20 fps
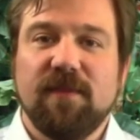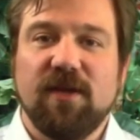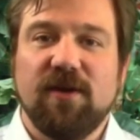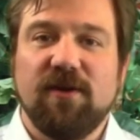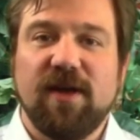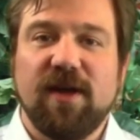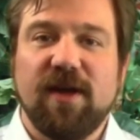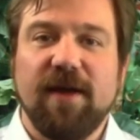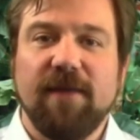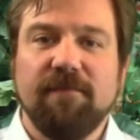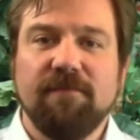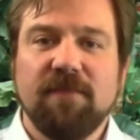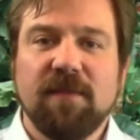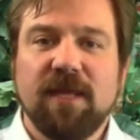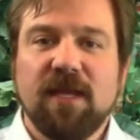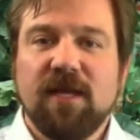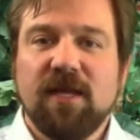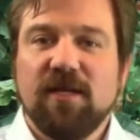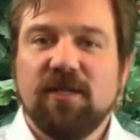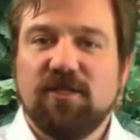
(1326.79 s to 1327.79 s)
Okay,
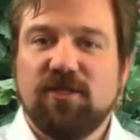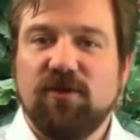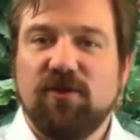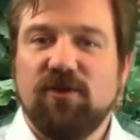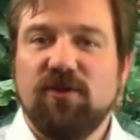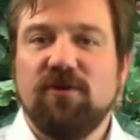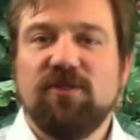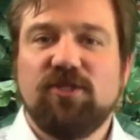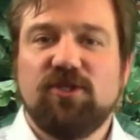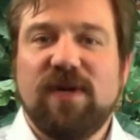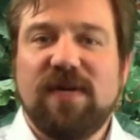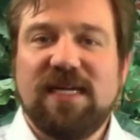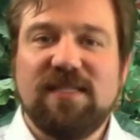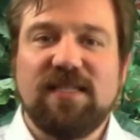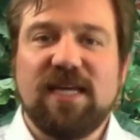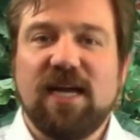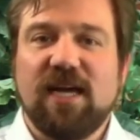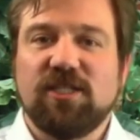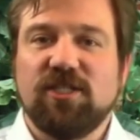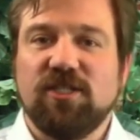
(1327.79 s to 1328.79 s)
so those
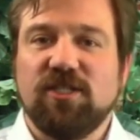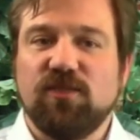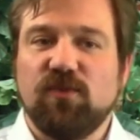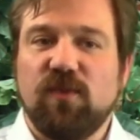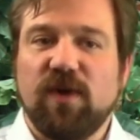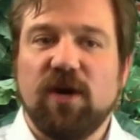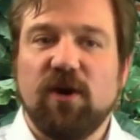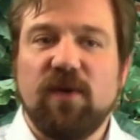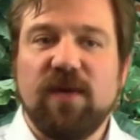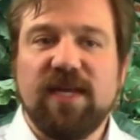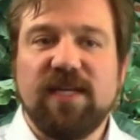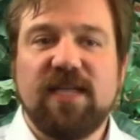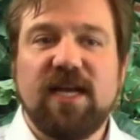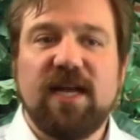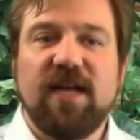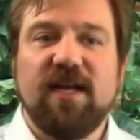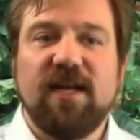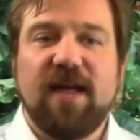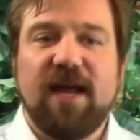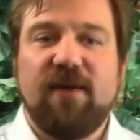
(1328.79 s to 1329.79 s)
transactions where we
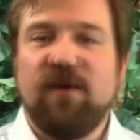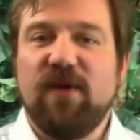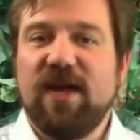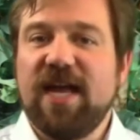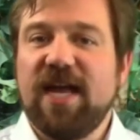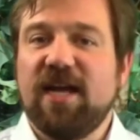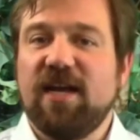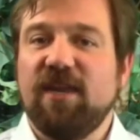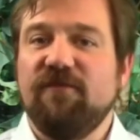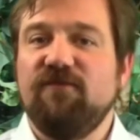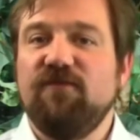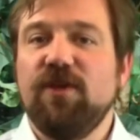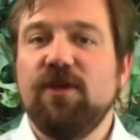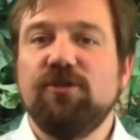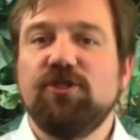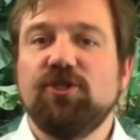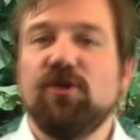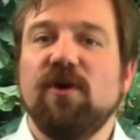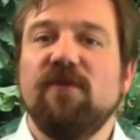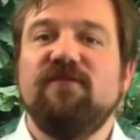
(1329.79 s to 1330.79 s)
said we had a
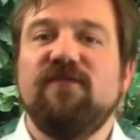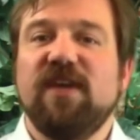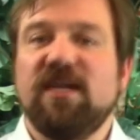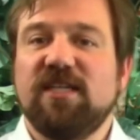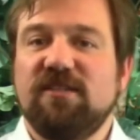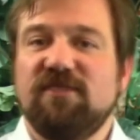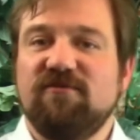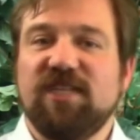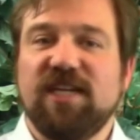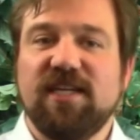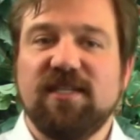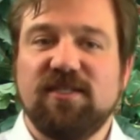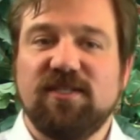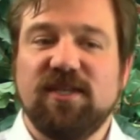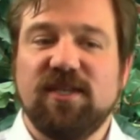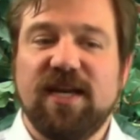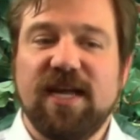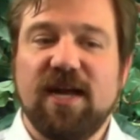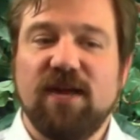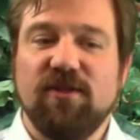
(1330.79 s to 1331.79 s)
future effective date
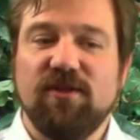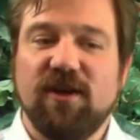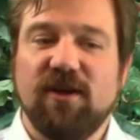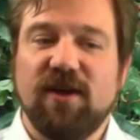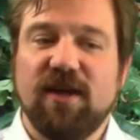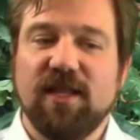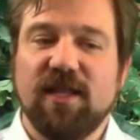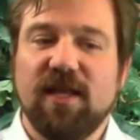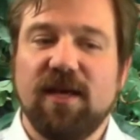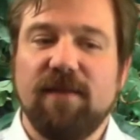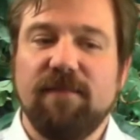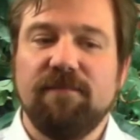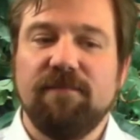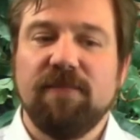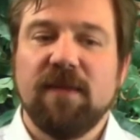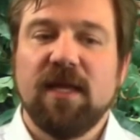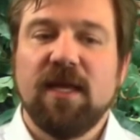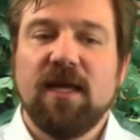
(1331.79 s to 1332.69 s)
sitting out there on them.